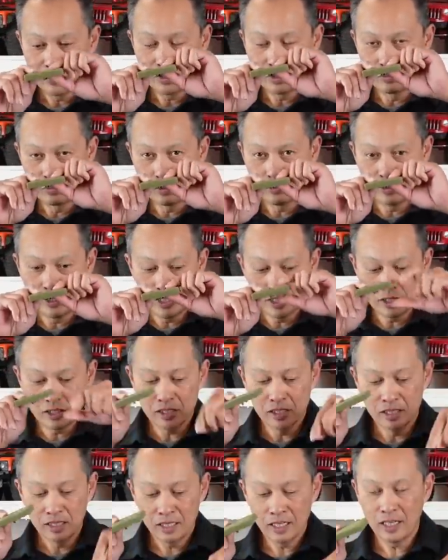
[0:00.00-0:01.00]
You remove
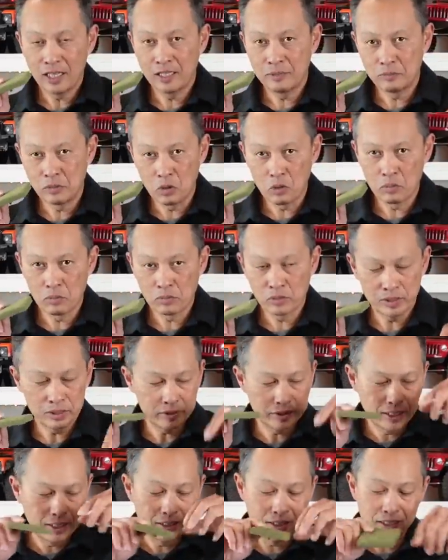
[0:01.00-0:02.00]
this and boom,
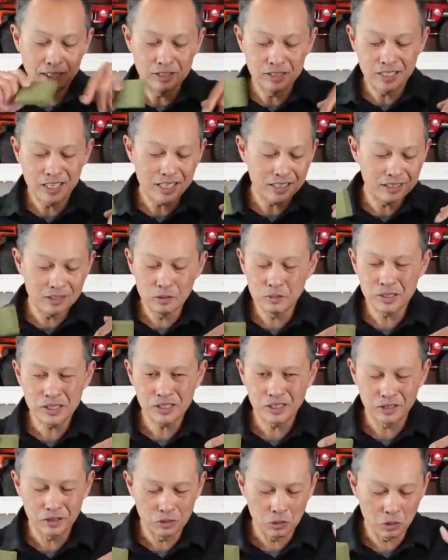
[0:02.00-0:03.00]
it's there. And nobody's
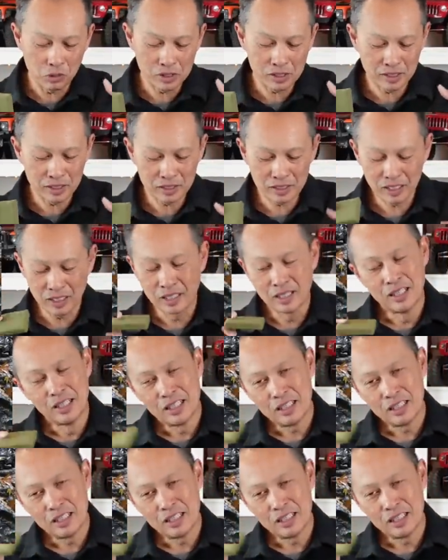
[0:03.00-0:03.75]
gonna notice that it's there.